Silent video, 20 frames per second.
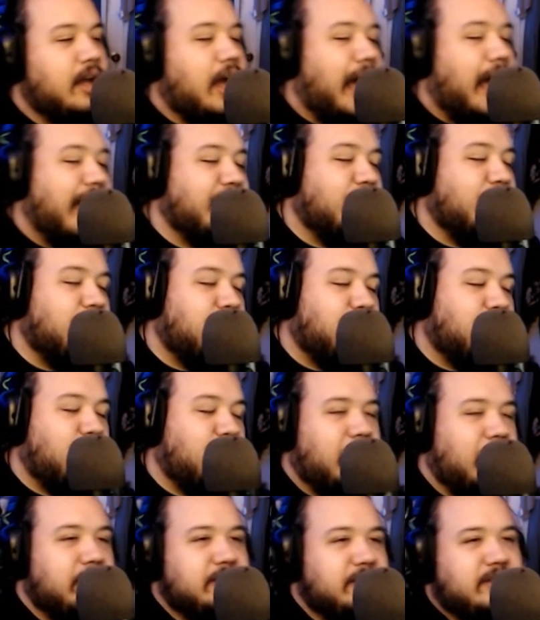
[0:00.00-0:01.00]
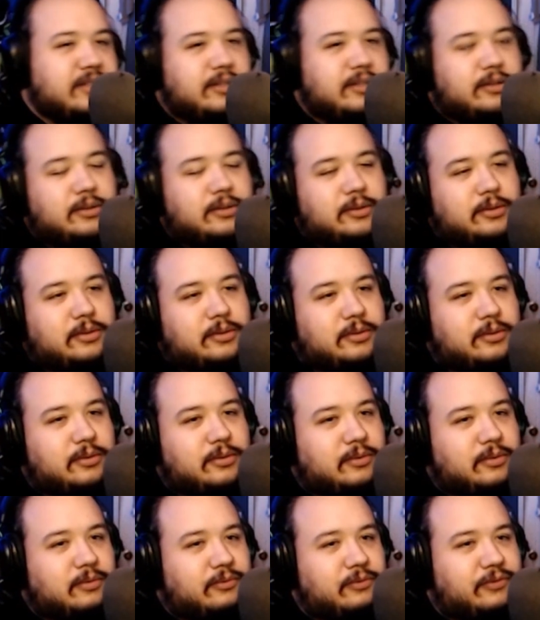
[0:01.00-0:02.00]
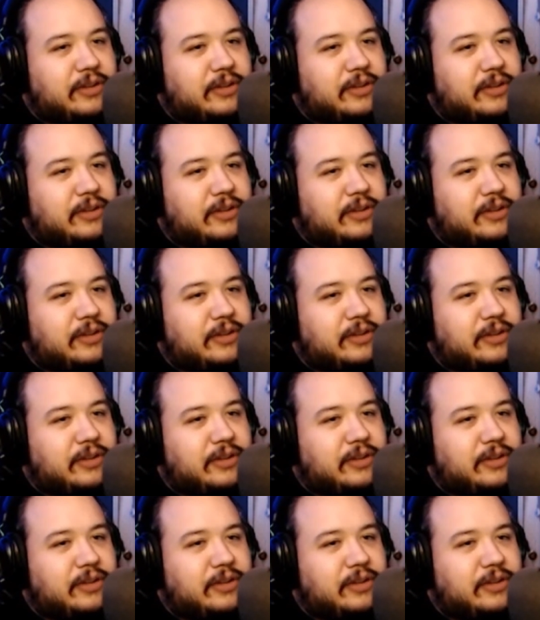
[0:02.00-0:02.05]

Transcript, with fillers: i don't want to